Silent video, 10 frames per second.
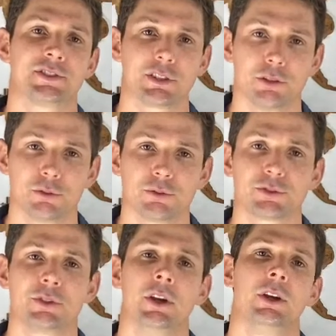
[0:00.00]
the
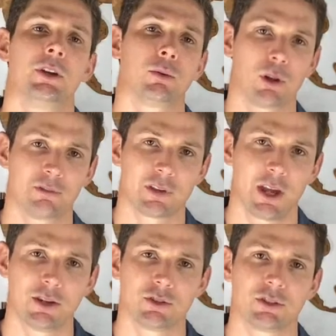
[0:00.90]
skills,
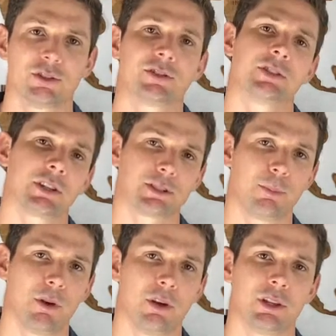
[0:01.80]
qualifications,
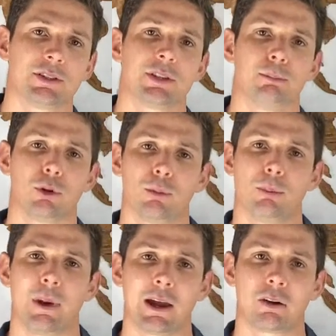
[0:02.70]
experience,
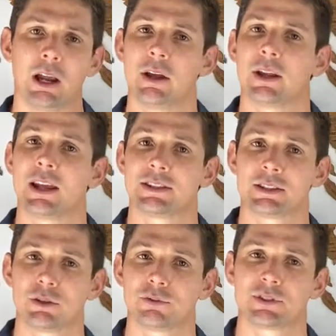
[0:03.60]
employment background, and
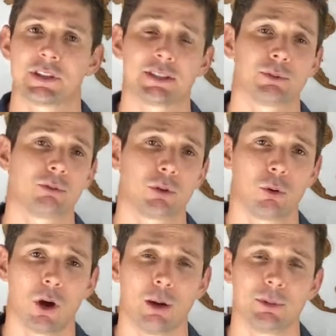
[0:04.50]
skills assessment
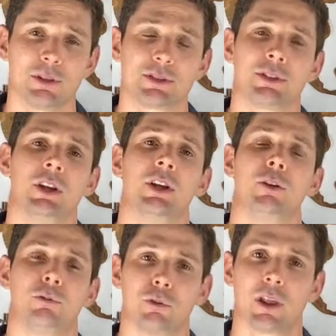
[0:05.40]
requirements
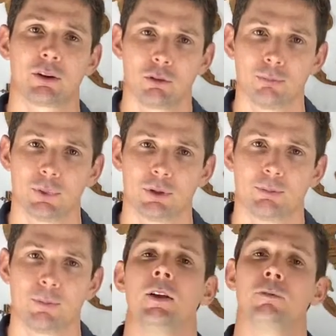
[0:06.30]
for that group.
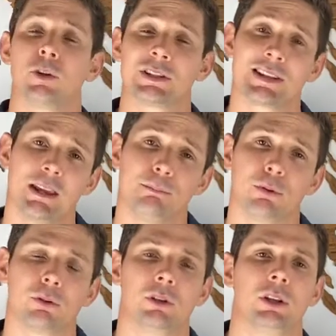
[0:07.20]
For
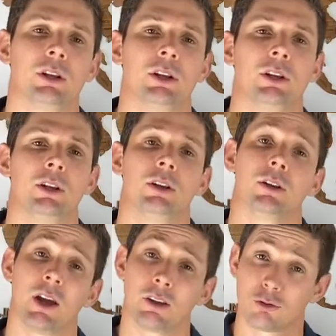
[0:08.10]
example,
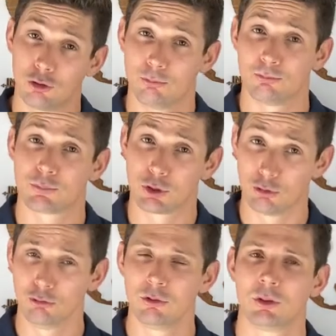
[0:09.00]
Group
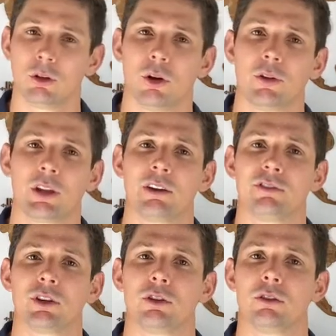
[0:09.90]
2 on the
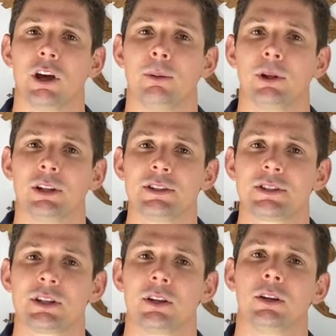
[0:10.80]
FNQ DAMA
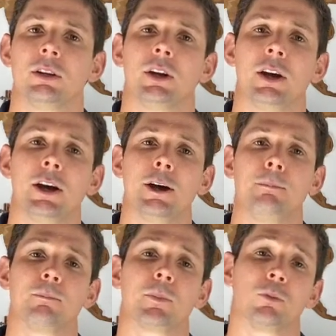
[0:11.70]
list,
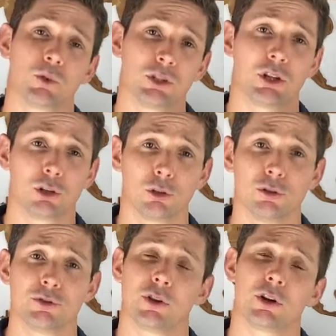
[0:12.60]
which
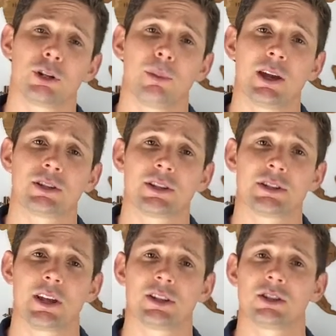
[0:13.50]
includes
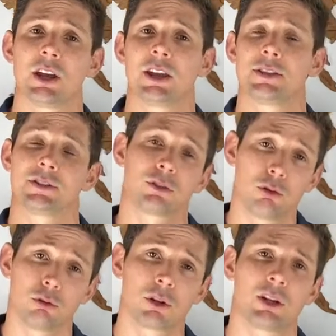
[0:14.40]
occupations such as
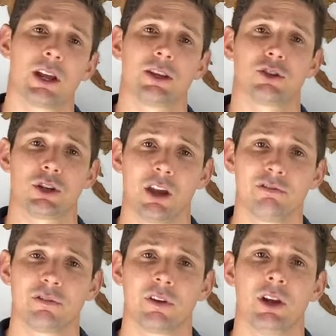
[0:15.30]
cook and
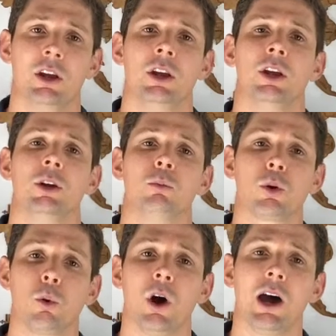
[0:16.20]
chef,
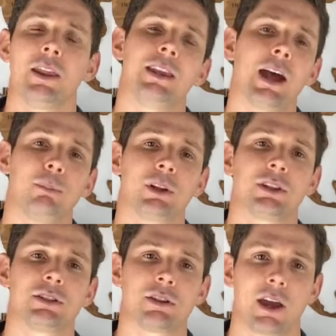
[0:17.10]
require the
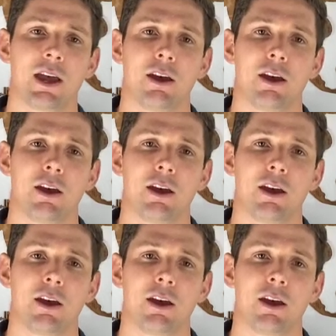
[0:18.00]
applicant